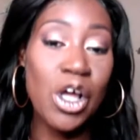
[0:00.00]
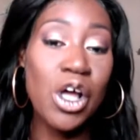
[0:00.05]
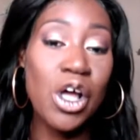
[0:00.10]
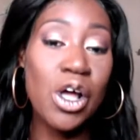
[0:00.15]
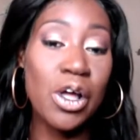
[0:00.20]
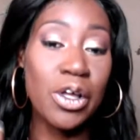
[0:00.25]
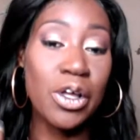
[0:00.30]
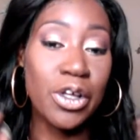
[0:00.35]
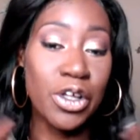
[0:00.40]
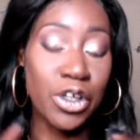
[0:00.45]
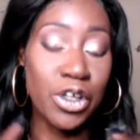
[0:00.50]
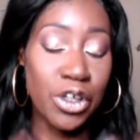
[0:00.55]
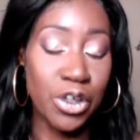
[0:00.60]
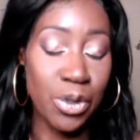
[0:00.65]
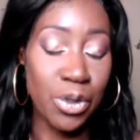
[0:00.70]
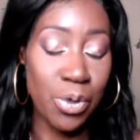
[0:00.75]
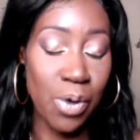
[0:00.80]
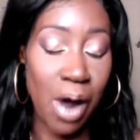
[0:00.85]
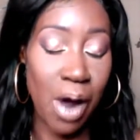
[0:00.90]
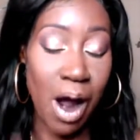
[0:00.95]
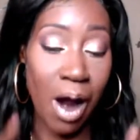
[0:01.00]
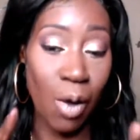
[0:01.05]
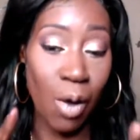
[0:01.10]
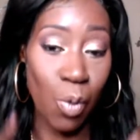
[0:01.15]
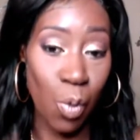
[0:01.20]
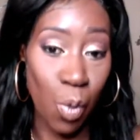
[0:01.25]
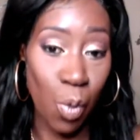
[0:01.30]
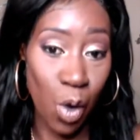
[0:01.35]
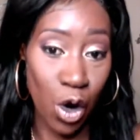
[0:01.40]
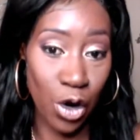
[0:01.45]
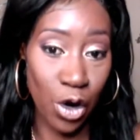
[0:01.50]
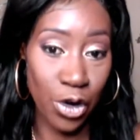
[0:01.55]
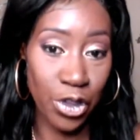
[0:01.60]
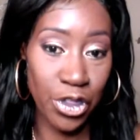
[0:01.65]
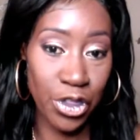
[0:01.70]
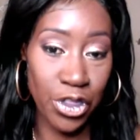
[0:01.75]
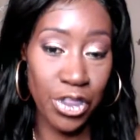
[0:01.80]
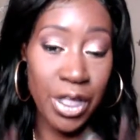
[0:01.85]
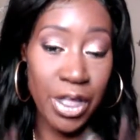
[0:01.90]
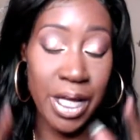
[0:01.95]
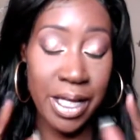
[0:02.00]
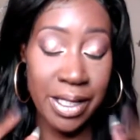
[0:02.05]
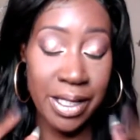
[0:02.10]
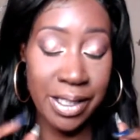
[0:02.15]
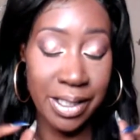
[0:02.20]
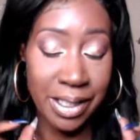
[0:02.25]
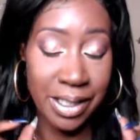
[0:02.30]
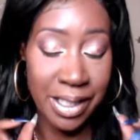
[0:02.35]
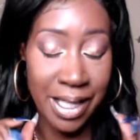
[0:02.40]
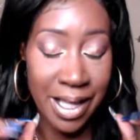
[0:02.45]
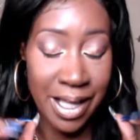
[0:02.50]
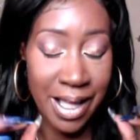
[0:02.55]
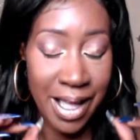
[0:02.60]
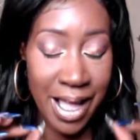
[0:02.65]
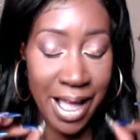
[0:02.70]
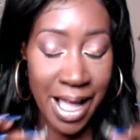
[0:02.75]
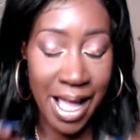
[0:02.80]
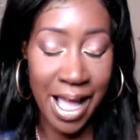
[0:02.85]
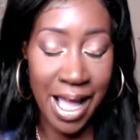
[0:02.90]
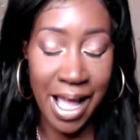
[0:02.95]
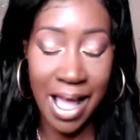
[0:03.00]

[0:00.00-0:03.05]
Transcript: remember, you are worth